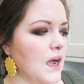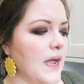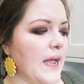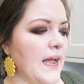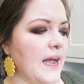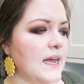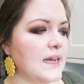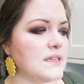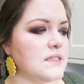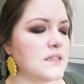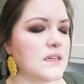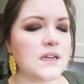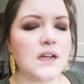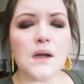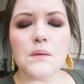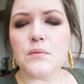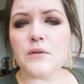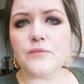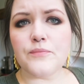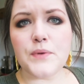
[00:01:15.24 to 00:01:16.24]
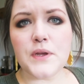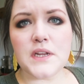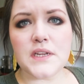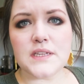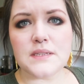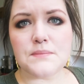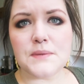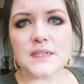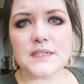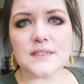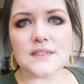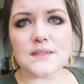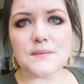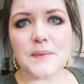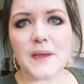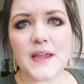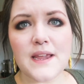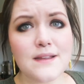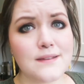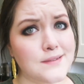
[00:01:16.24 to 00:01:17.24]
I had a couple of Bernie's mittens to
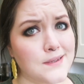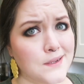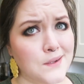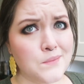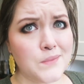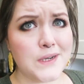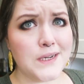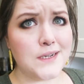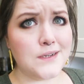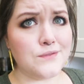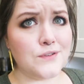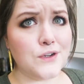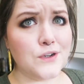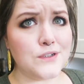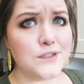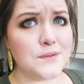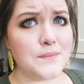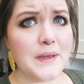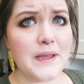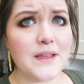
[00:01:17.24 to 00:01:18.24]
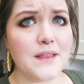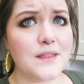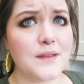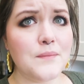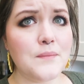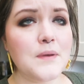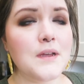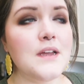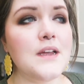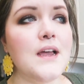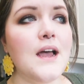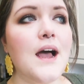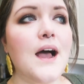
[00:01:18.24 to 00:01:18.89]
make because I completely forgot to make them.